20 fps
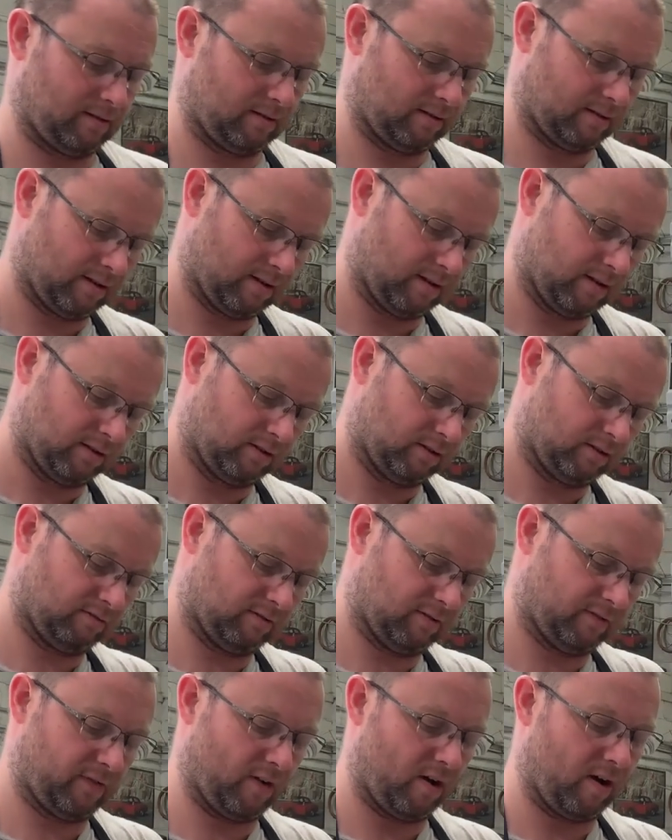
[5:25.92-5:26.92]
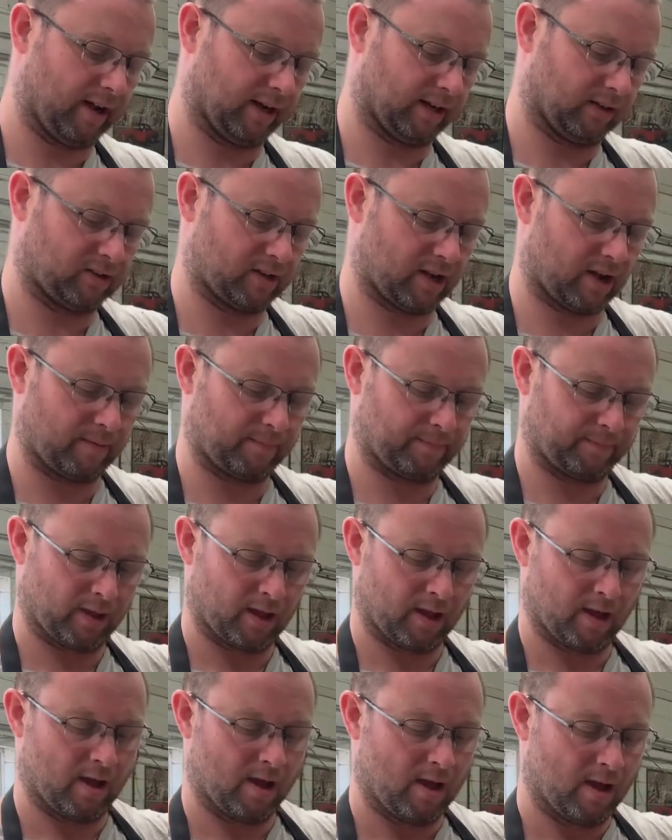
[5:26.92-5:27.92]
gone at to
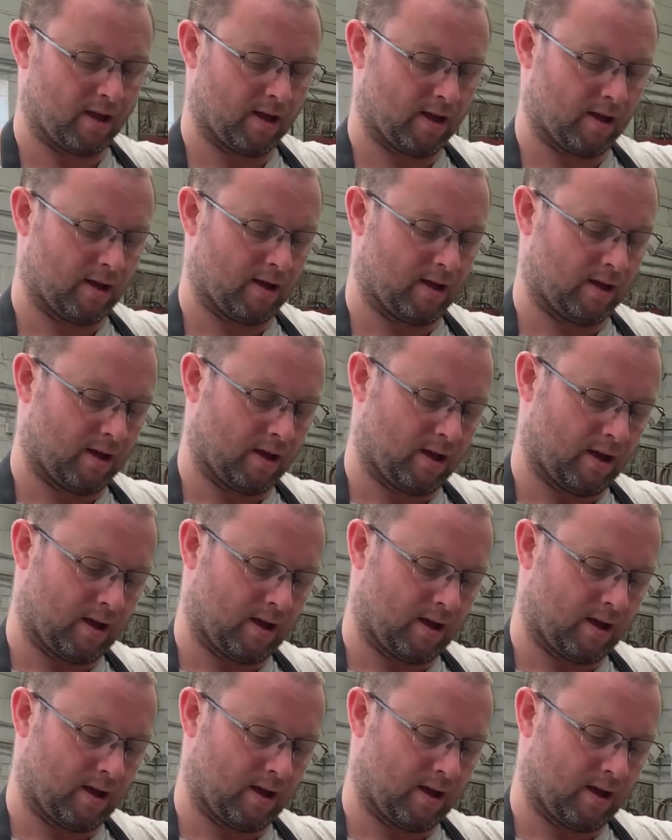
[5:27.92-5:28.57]
refine. So